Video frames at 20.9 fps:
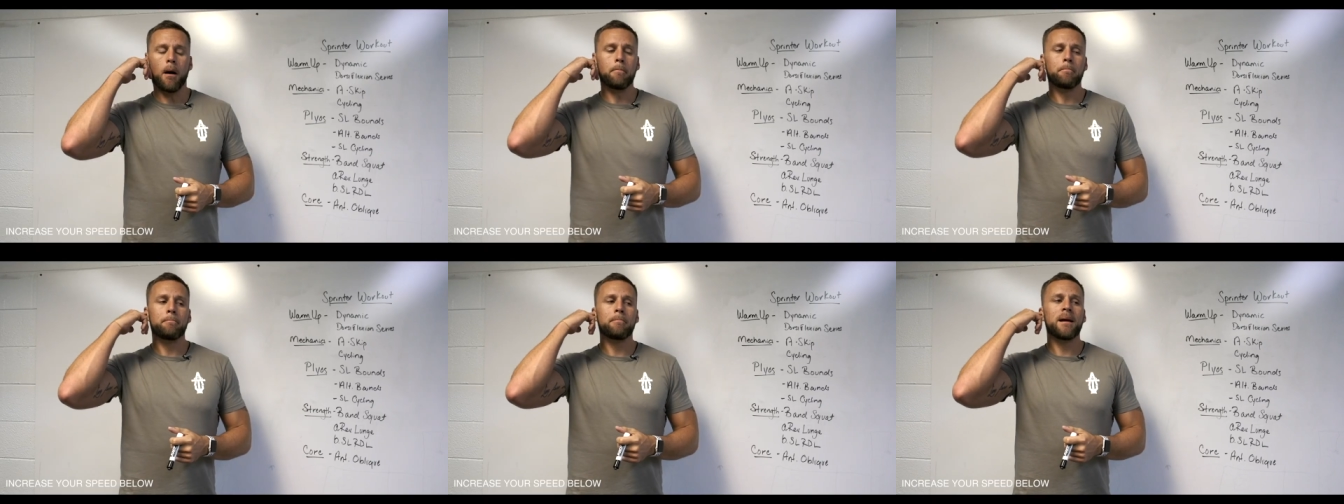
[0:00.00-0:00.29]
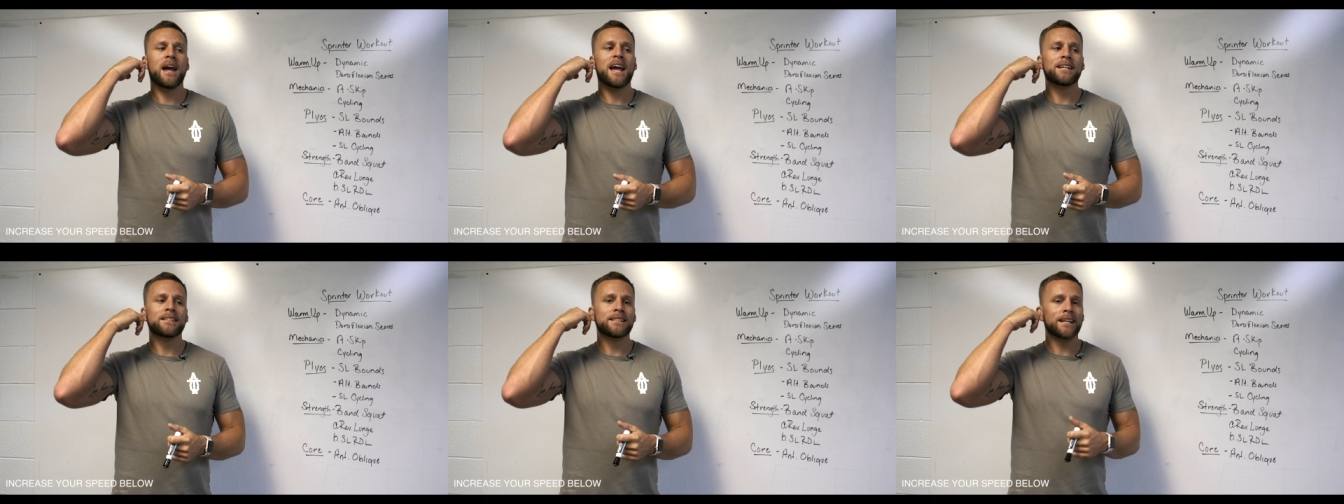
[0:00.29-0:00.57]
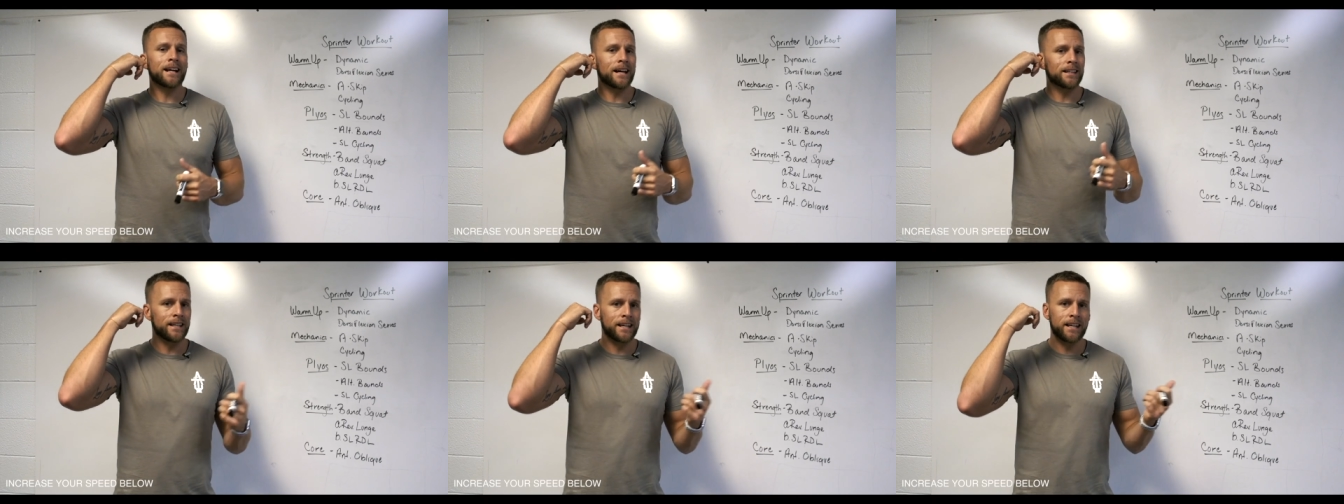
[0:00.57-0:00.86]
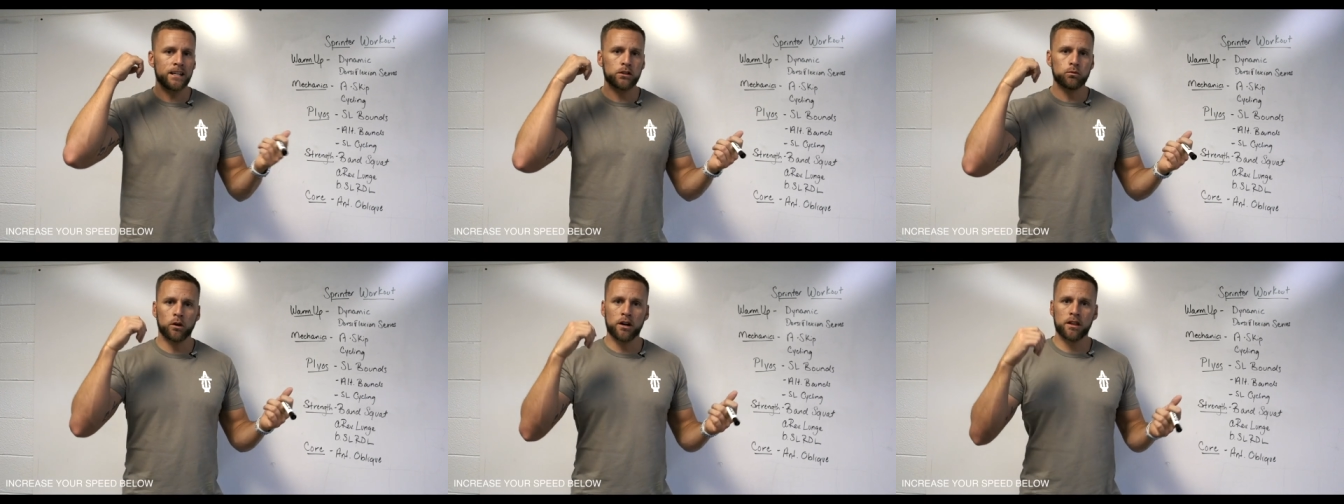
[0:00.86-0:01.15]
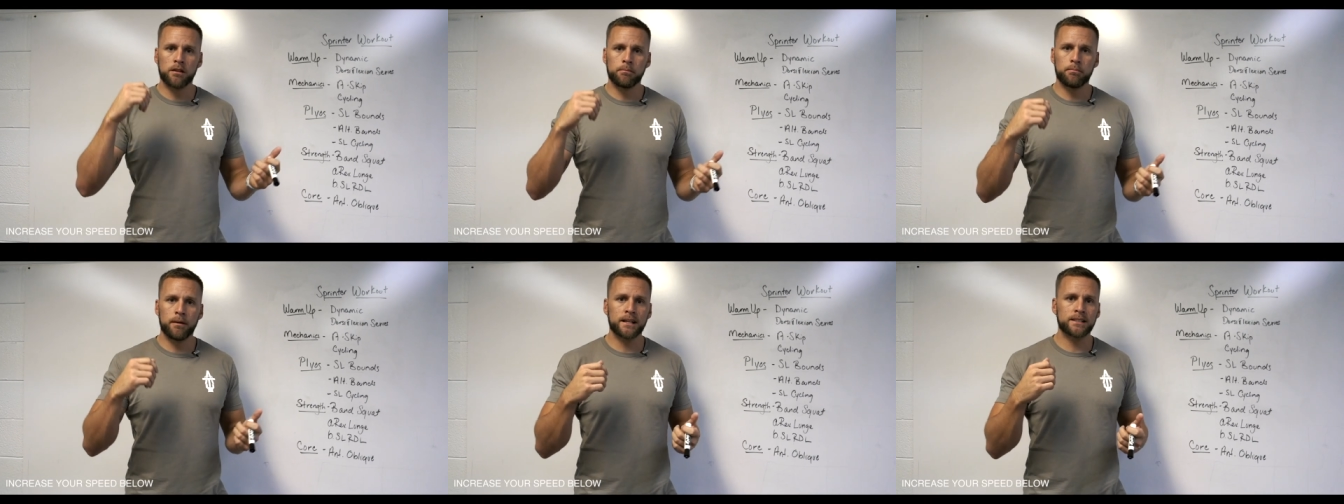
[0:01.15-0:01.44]
Amazing, I think he's
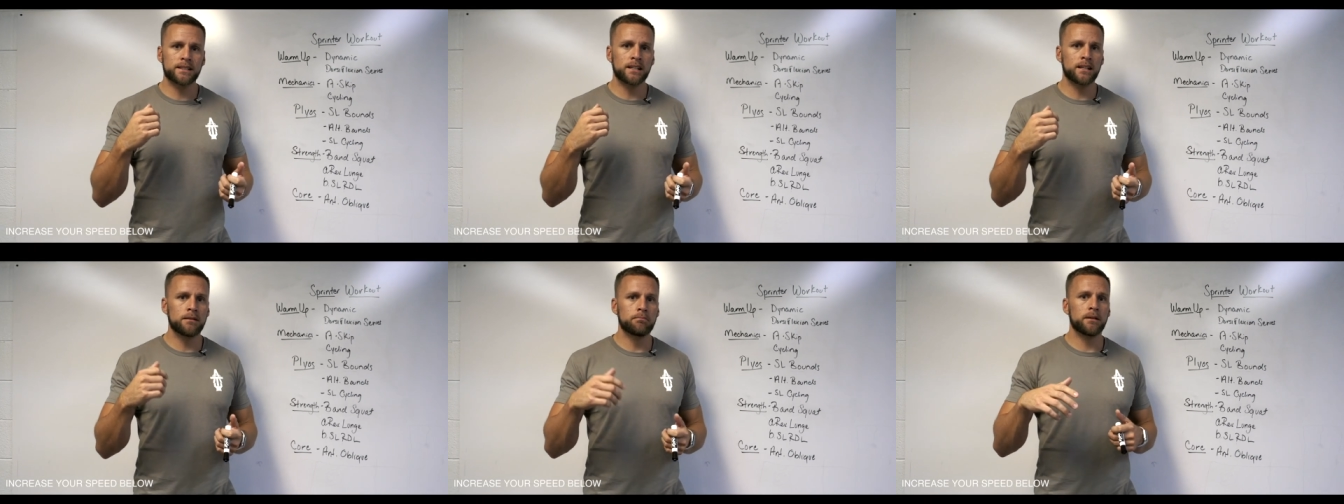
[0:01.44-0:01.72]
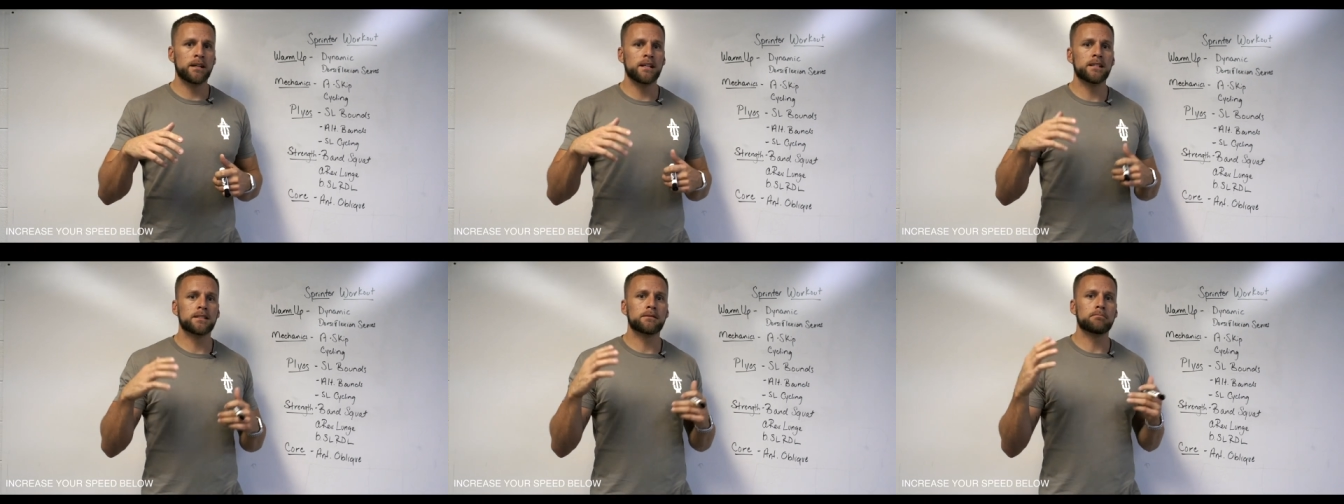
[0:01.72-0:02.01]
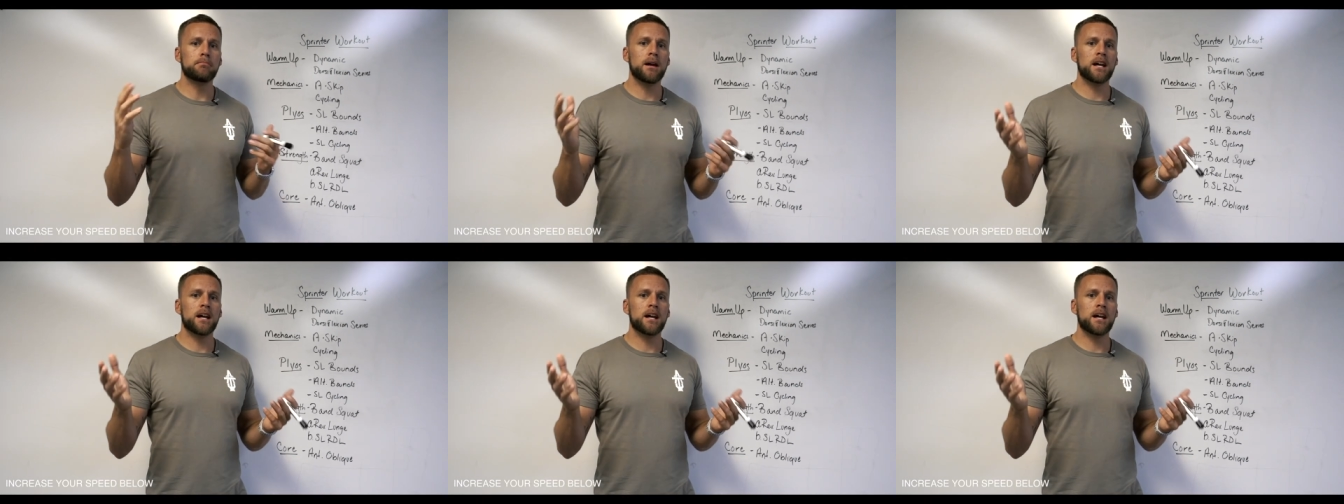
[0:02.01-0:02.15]
one of the best in the biz.